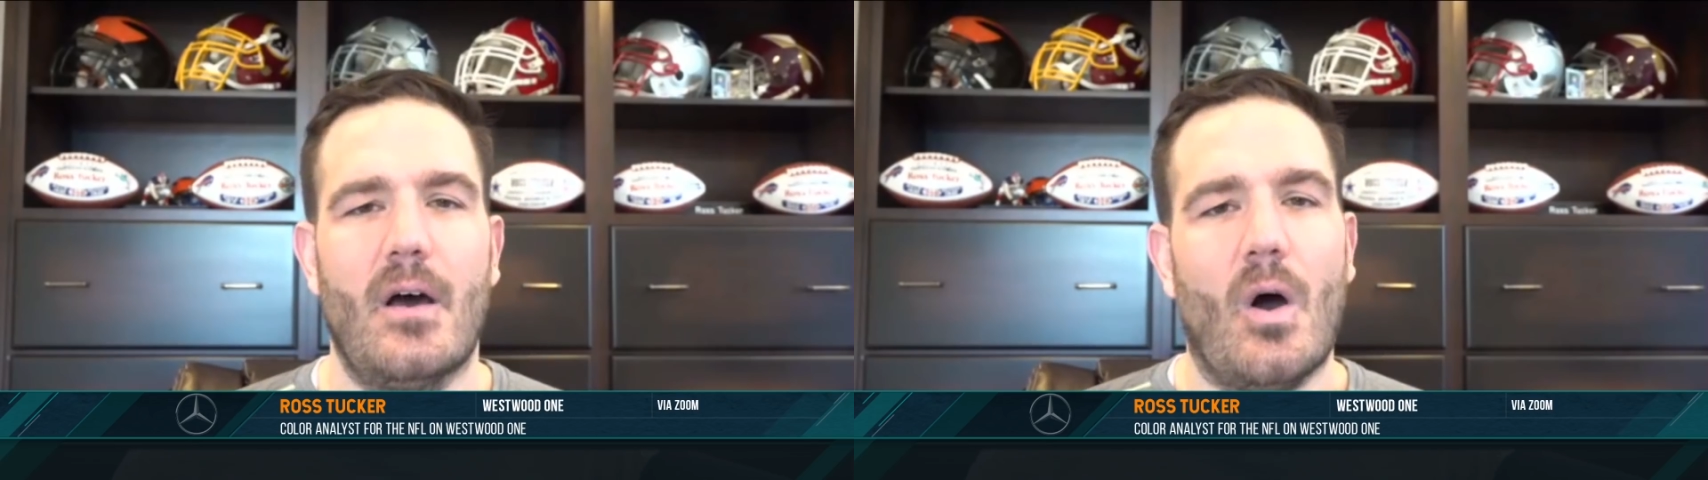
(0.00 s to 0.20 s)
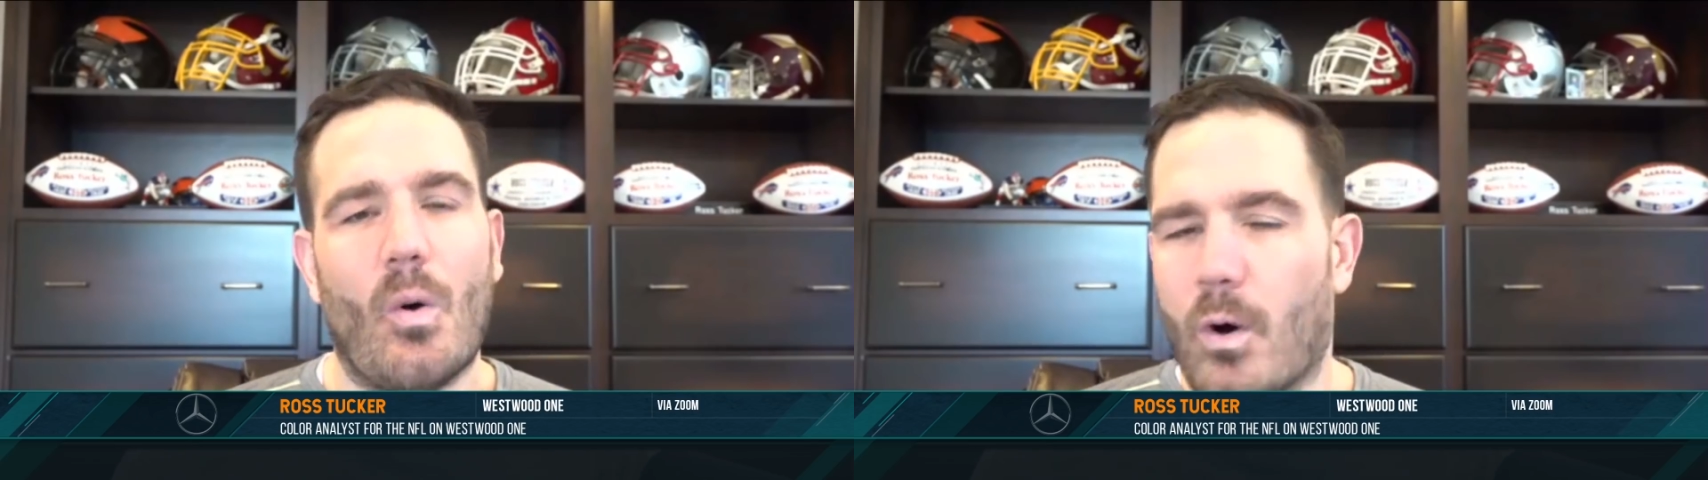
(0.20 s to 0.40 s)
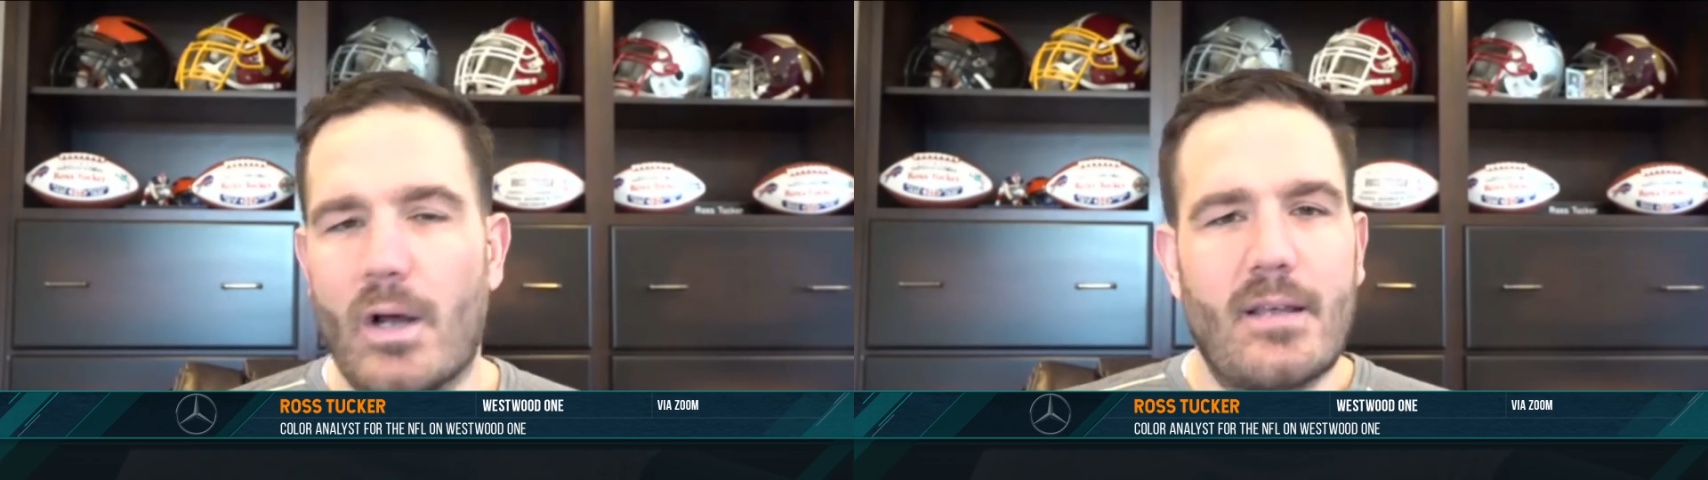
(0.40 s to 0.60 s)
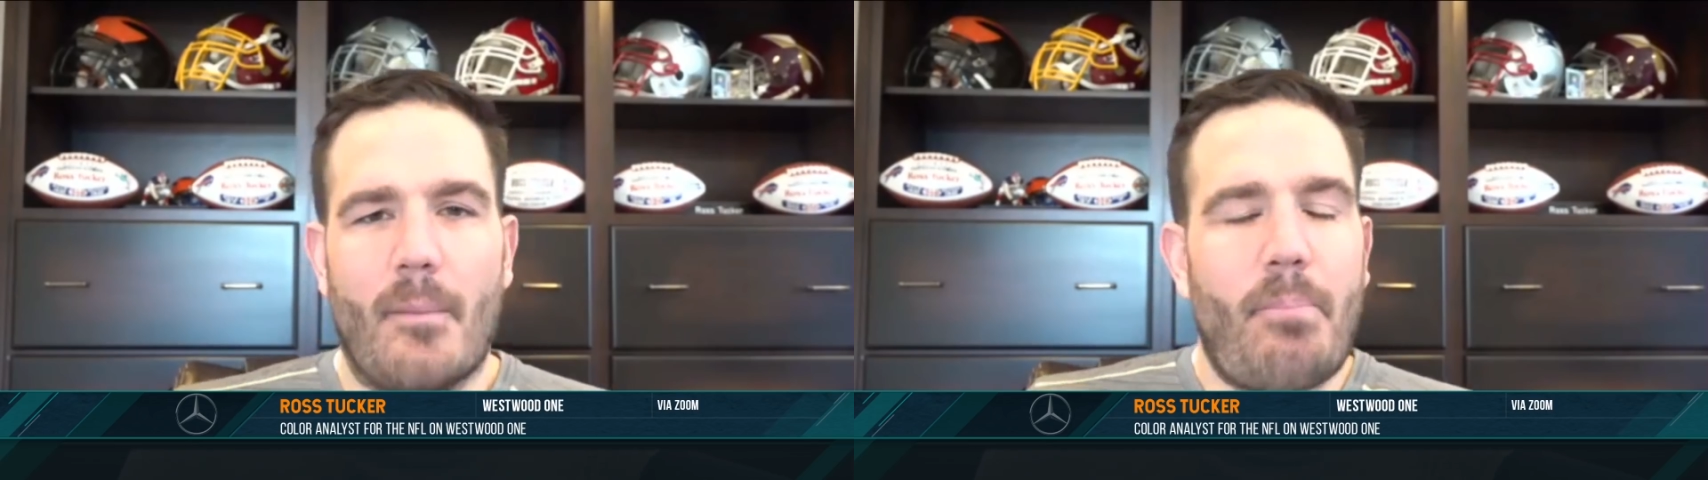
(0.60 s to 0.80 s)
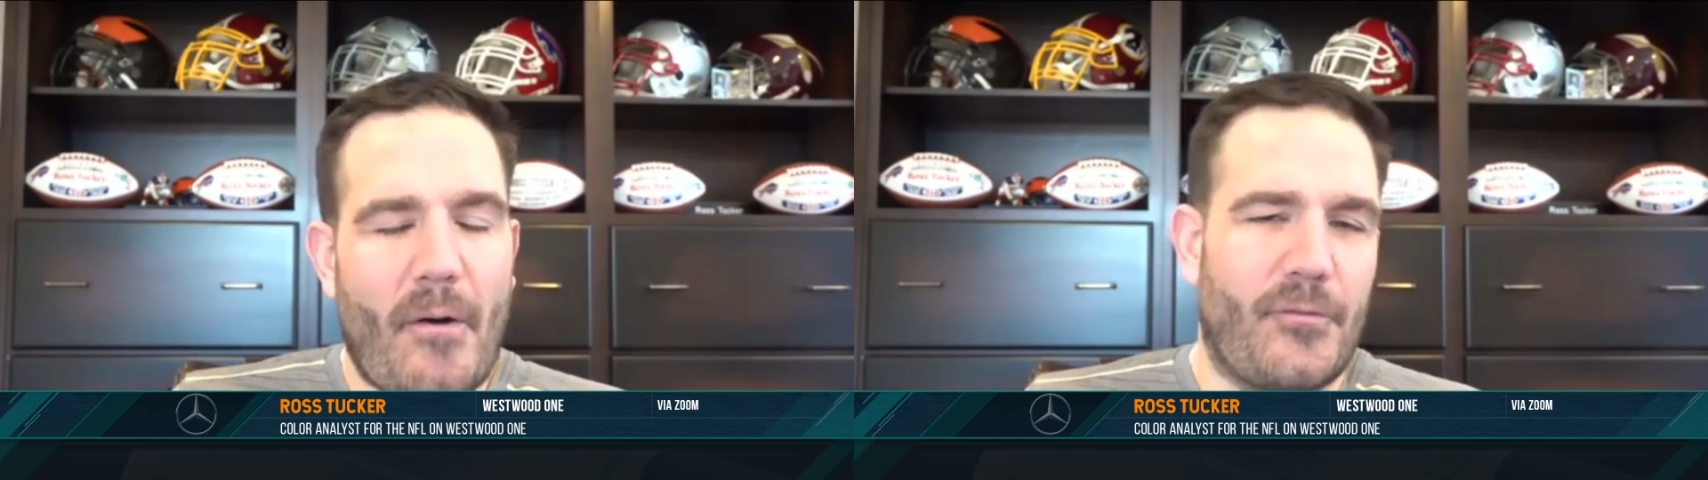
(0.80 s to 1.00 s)
Would the
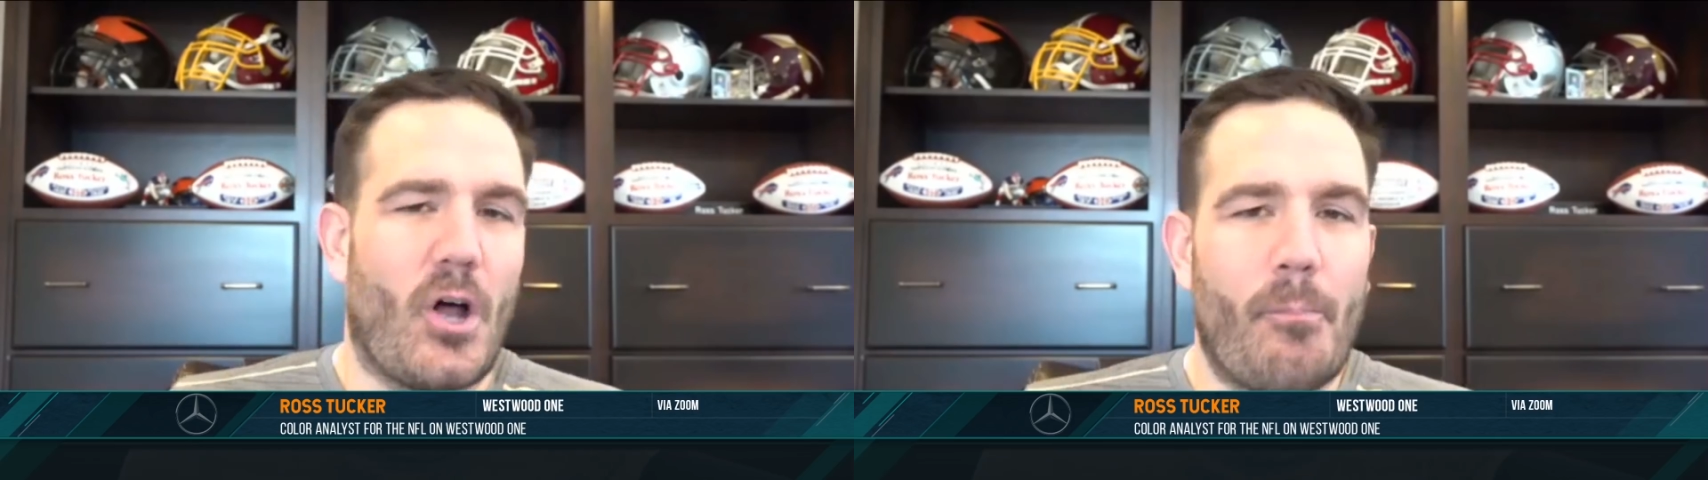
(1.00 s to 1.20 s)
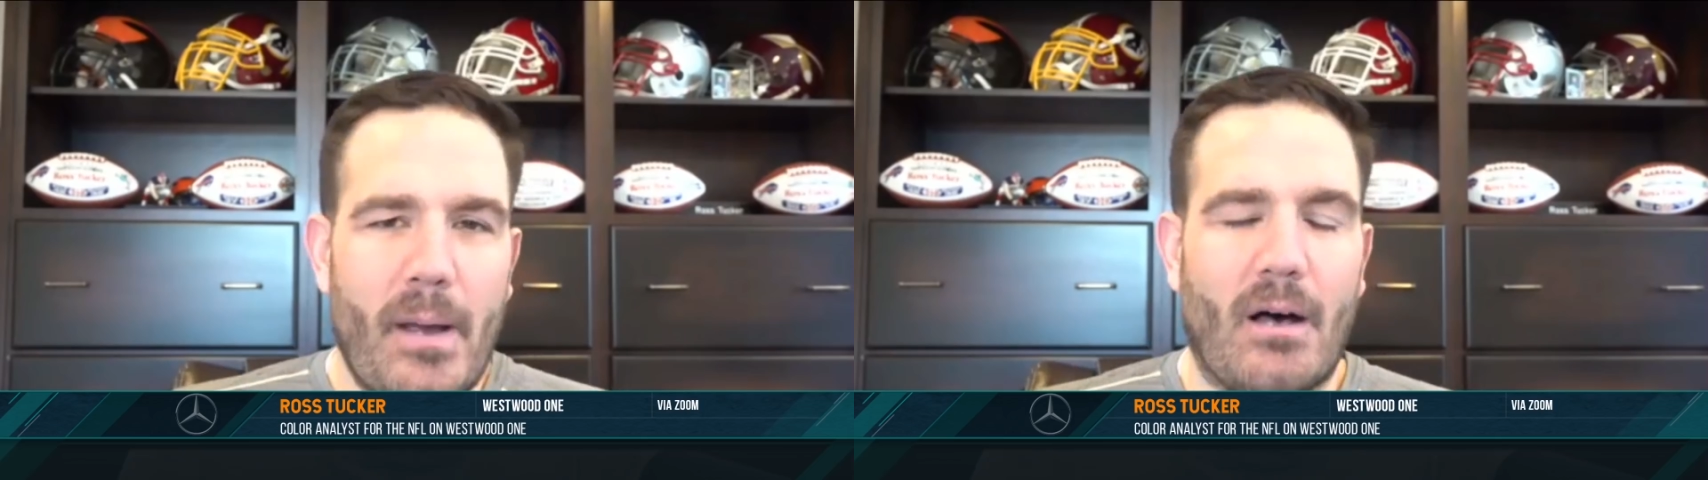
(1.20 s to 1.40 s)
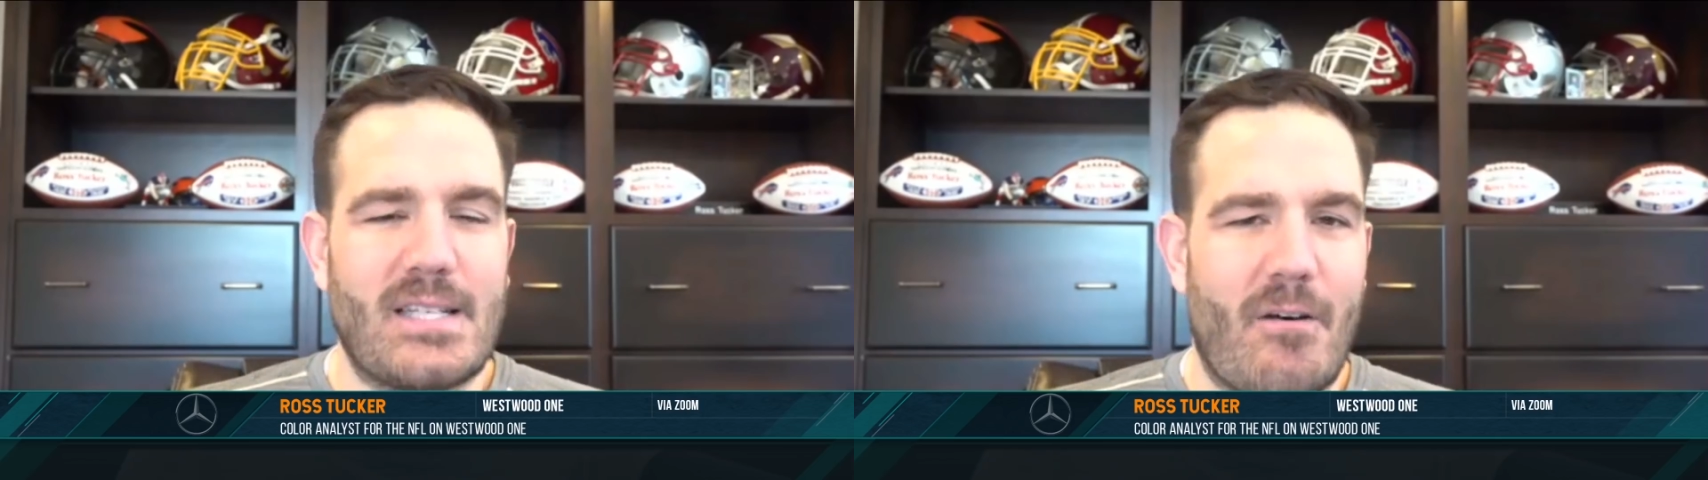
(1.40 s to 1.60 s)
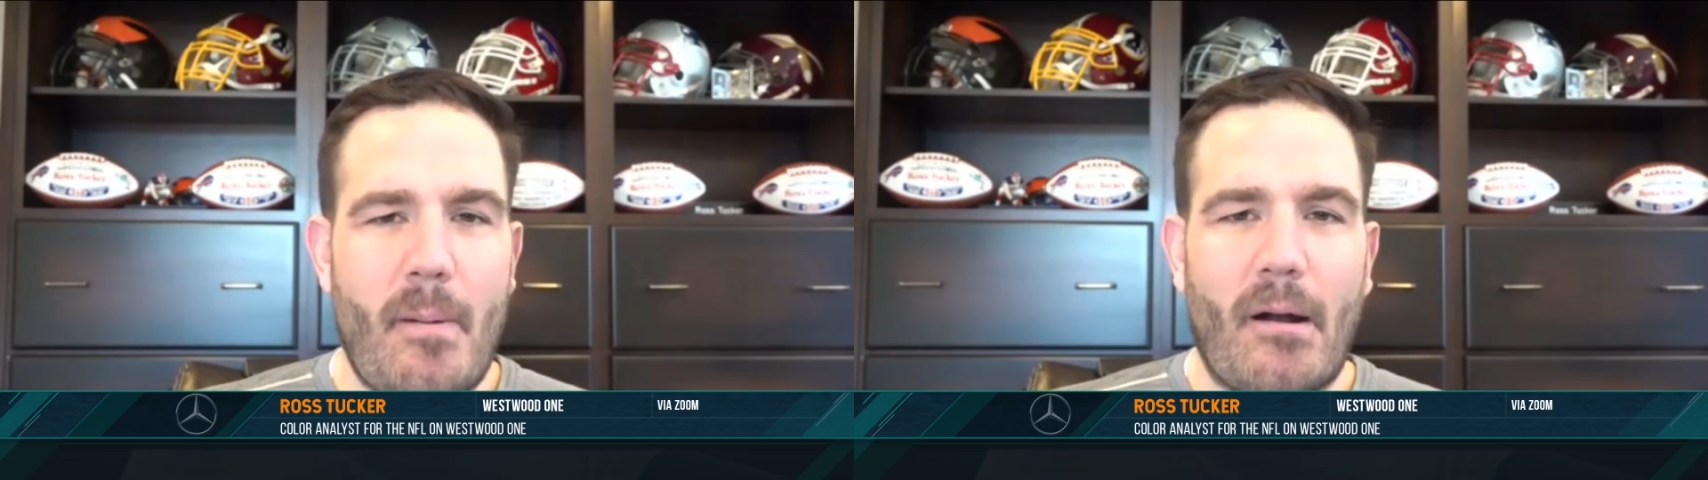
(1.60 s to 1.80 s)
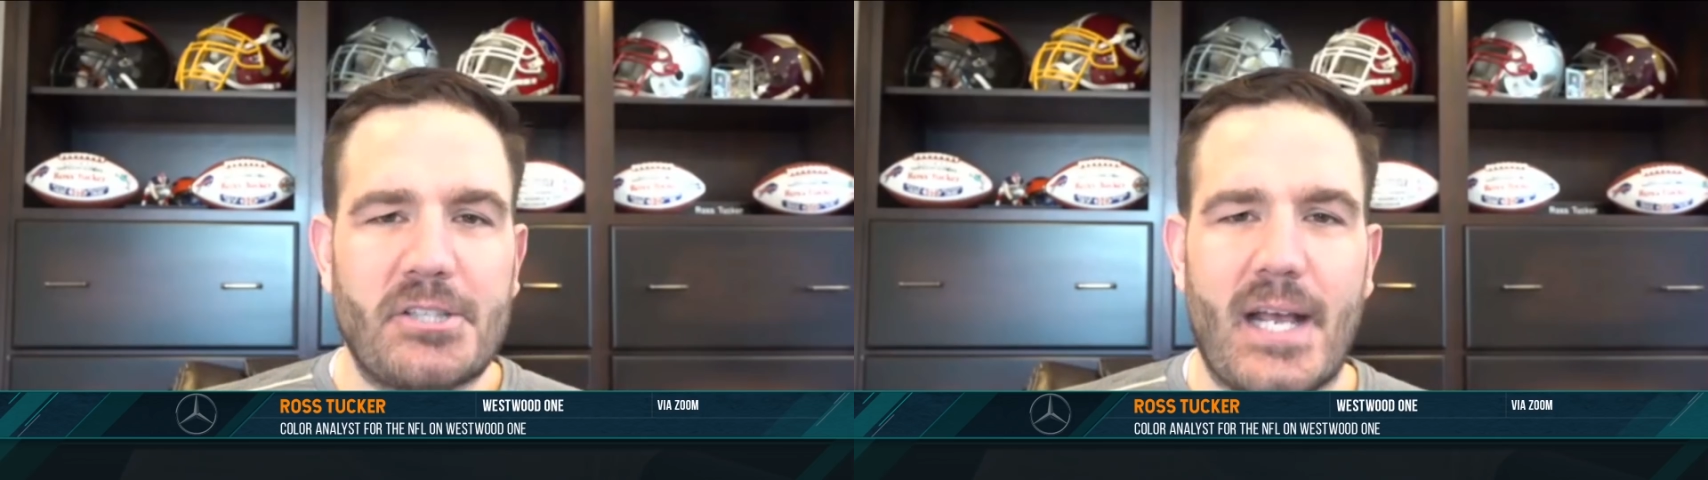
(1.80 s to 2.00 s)
Buffalo Bills have a
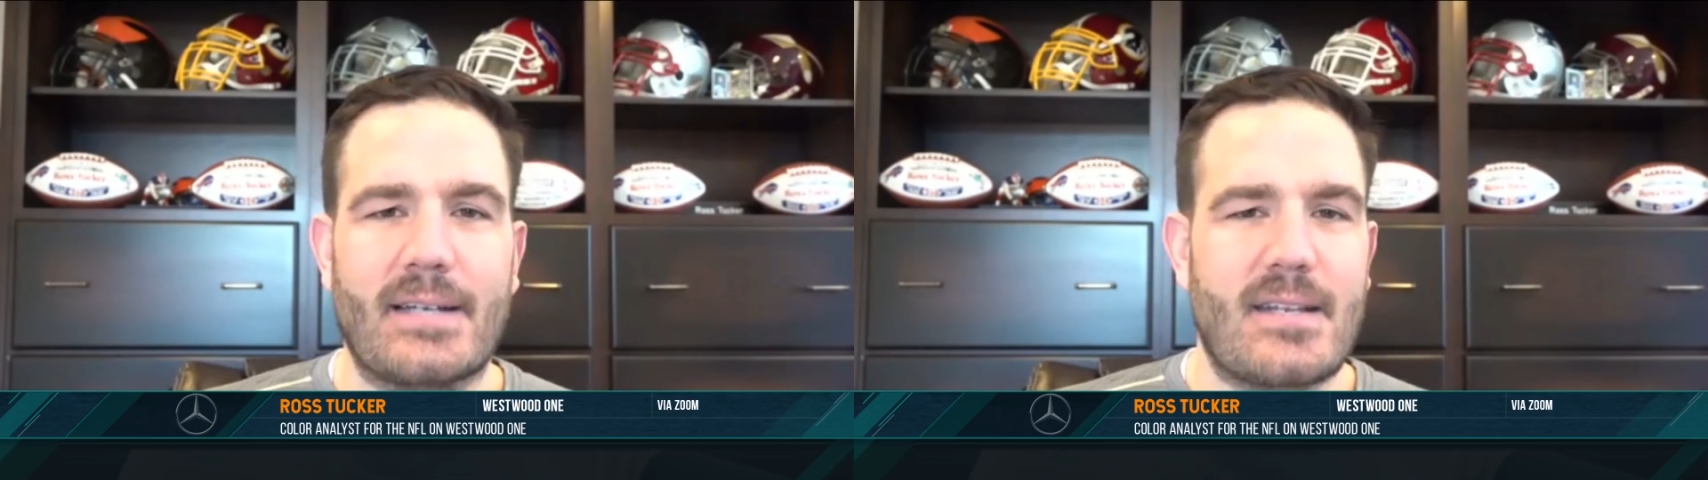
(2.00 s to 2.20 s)
better chance